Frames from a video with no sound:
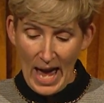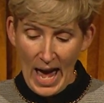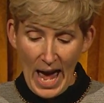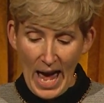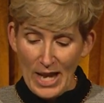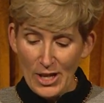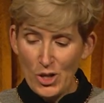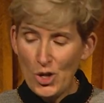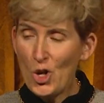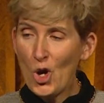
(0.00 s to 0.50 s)

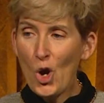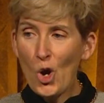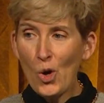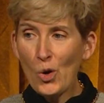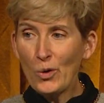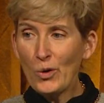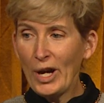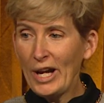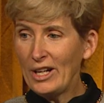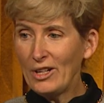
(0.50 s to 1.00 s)
had no
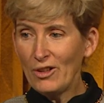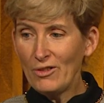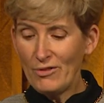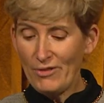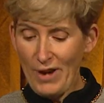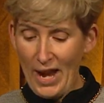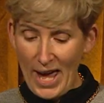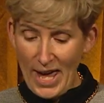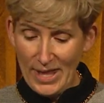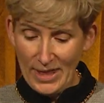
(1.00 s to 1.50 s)
greater
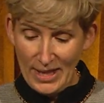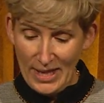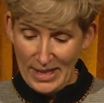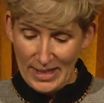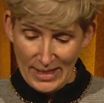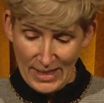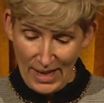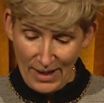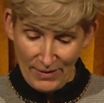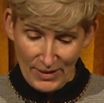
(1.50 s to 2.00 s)
friend
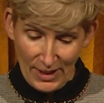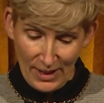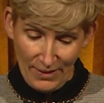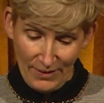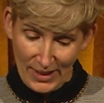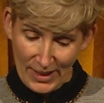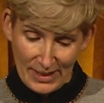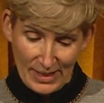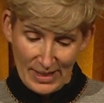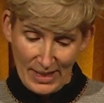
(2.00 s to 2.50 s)
than David
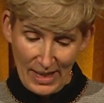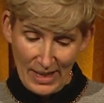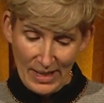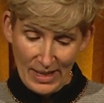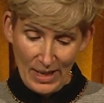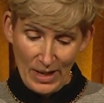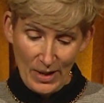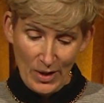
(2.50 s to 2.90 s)
Livingston.